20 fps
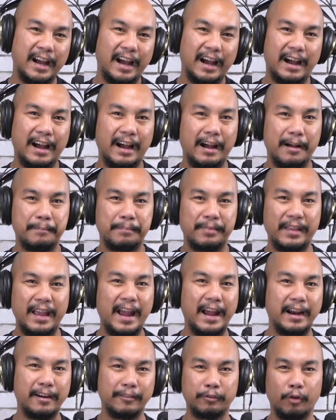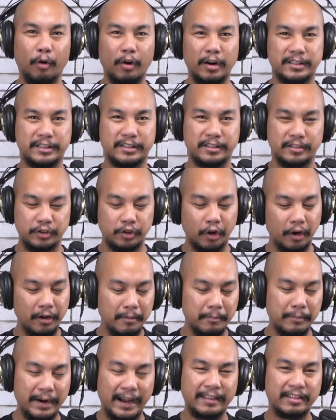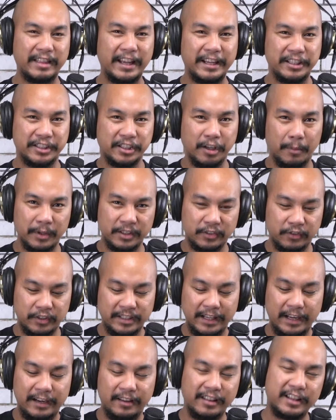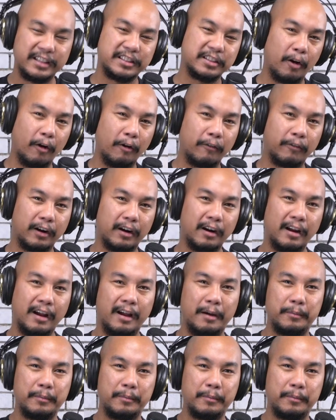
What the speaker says: and of course, Jordan Brand. Thank you so much for sending this over.